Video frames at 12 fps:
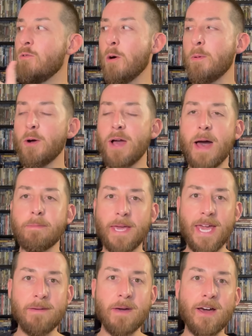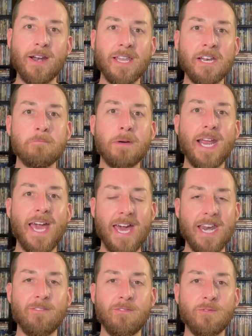Robocop came out a little bit
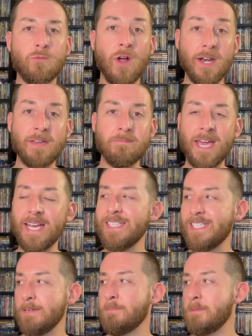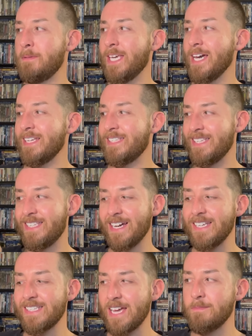ahead of Running Man simply because it
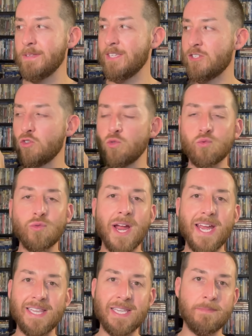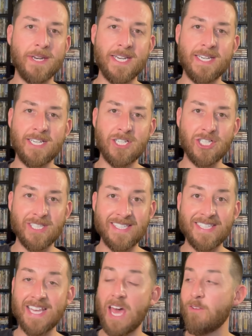does come in this great limited edition
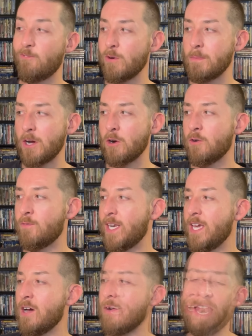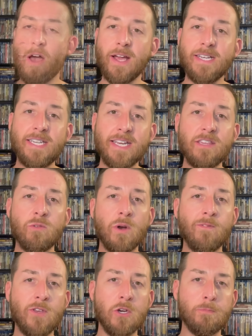set from Arrow Video. Now, I did the
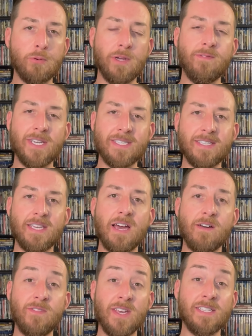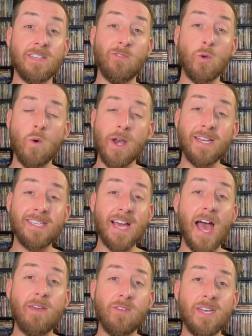review previously of this. If you want to
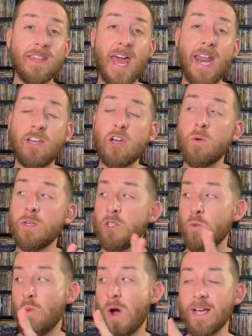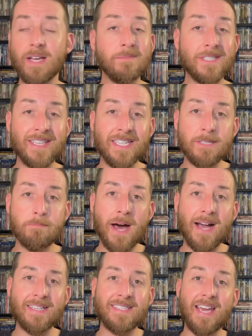dive into that, I go into what comes in this
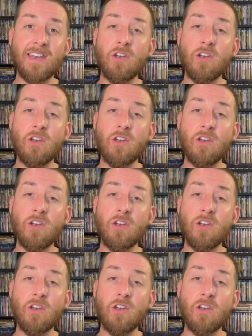box set